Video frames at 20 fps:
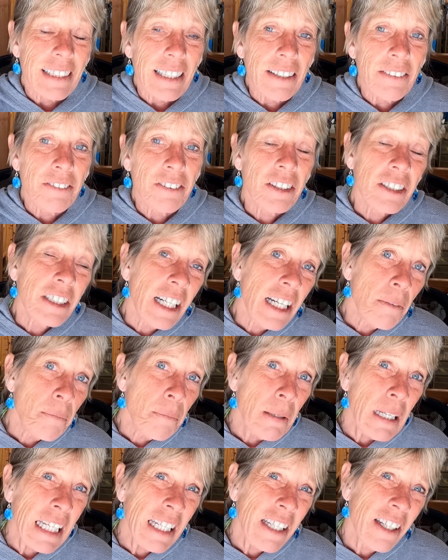if you're like
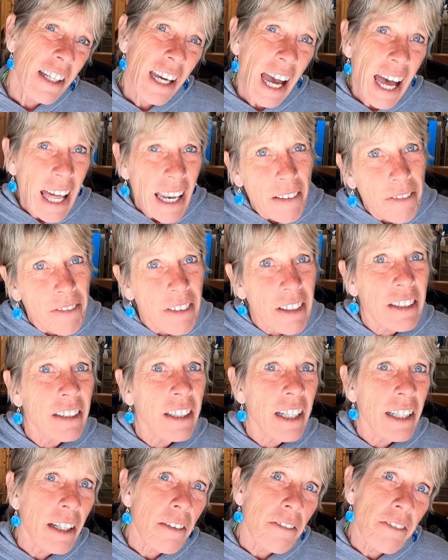me, you kind of feel
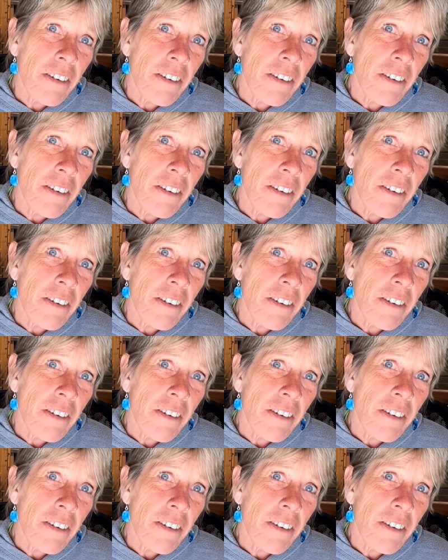like a